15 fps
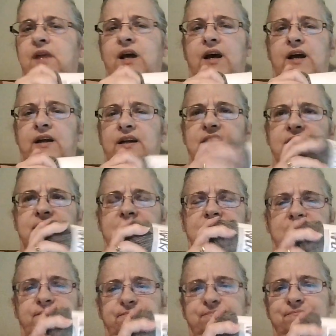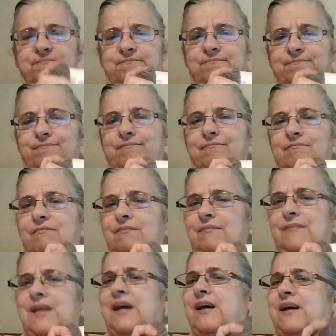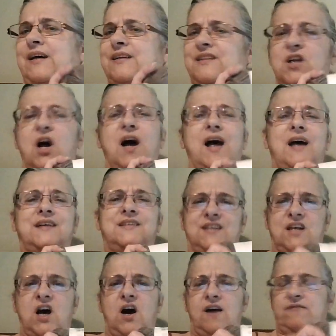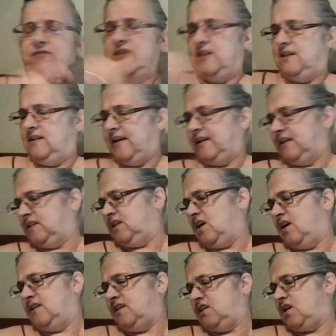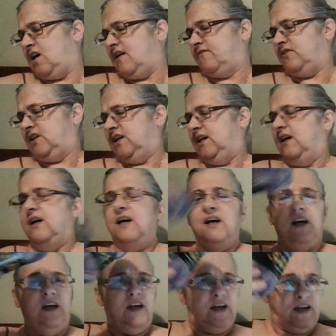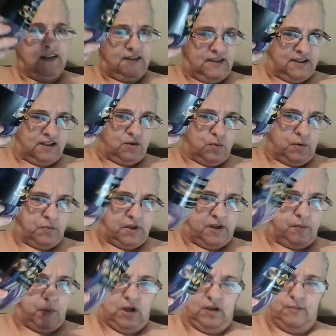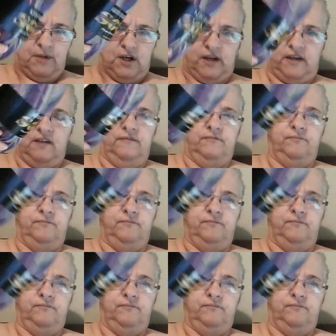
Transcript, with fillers: And it's it's not as soft, like it's not as soft as this one with the polyamide.